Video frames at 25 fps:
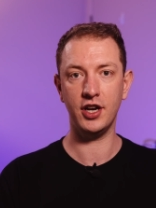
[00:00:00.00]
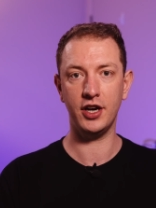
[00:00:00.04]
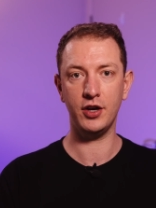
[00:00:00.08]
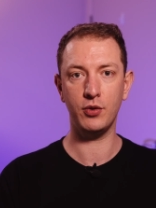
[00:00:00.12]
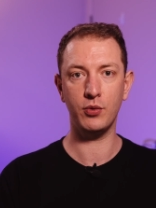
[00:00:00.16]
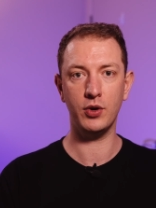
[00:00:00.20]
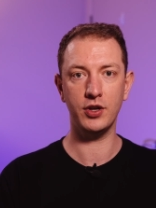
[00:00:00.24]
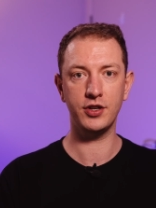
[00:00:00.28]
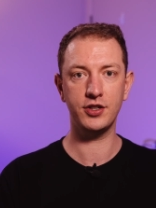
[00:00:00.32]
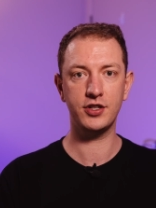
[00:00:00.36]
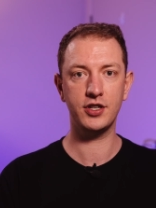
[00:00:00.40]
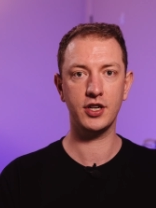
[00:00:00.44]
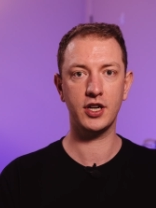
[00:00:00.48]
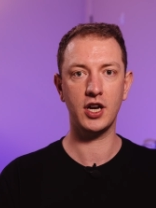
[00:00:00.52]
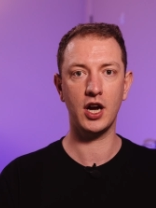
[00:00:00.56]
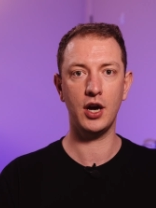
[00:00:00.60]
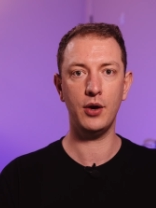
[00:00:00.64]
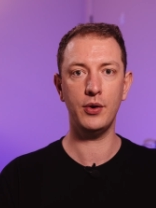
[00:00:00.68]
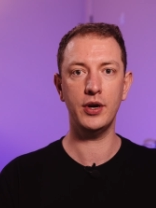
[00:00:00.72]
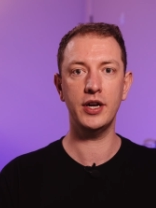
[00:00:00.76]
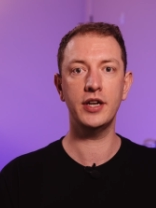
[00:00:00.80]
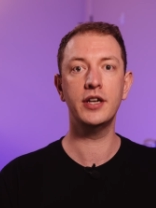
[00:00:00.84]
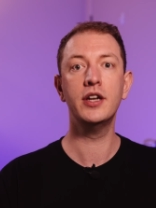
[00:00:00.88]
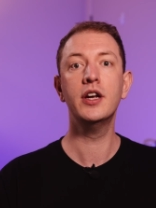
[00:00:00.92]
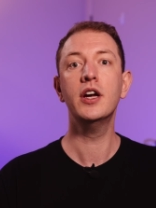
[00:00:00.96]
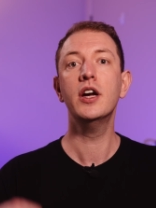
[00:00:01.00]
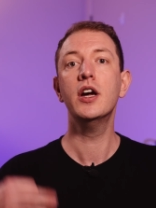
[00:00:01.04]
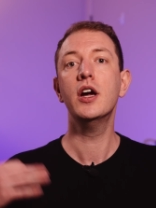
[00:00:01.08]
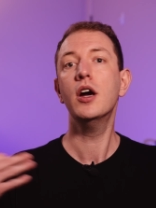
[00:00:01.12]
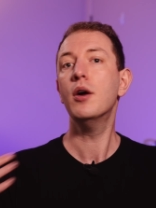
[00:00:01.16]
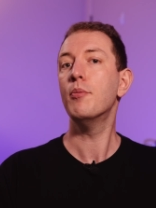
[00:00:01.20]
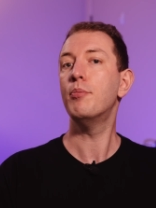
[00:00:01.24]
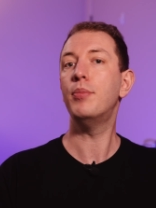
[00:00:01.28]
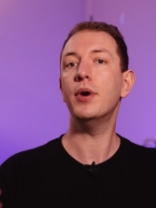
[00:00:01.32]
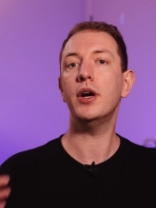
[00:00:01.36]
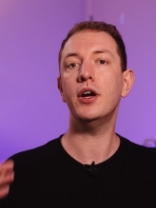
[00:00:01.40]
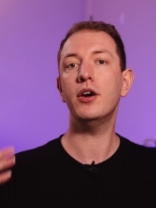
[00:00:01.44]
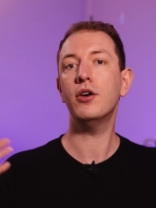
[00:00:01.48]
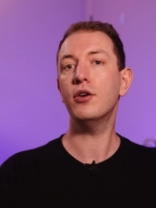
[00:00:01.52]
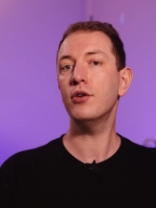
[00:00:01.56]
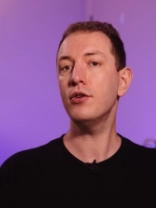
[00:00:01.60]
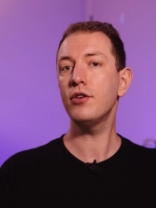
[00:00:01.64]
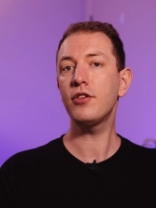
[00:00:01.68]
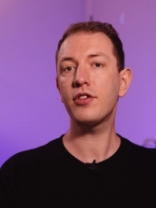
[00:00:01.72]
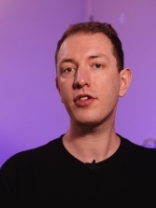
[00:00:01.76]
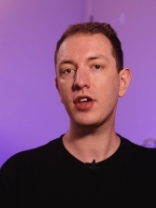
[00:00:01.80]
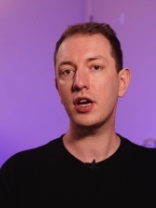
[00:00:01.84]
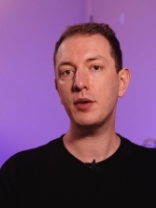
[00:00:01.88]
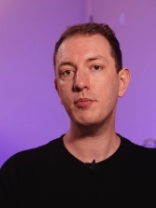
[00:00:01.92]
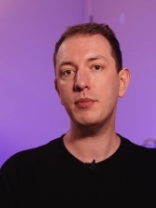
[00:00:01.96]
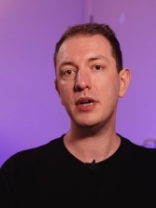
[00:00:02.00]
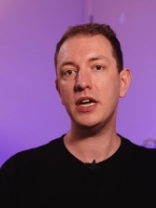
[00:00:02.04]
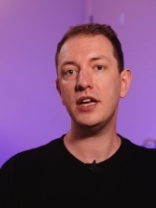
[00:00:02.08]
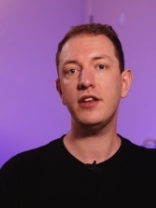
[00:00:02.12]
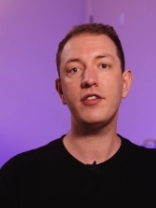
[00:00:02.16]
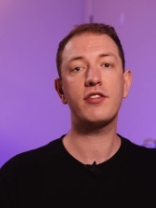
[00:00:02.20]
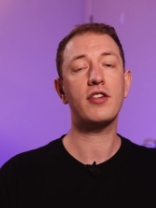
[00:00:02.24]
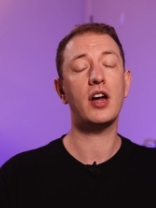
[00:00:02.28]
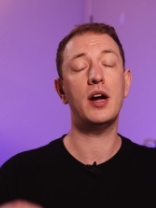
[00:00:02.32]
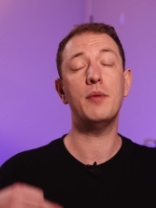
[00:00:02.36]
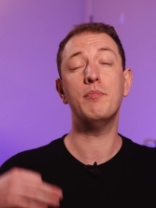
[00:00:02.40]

I want to go in, but it also means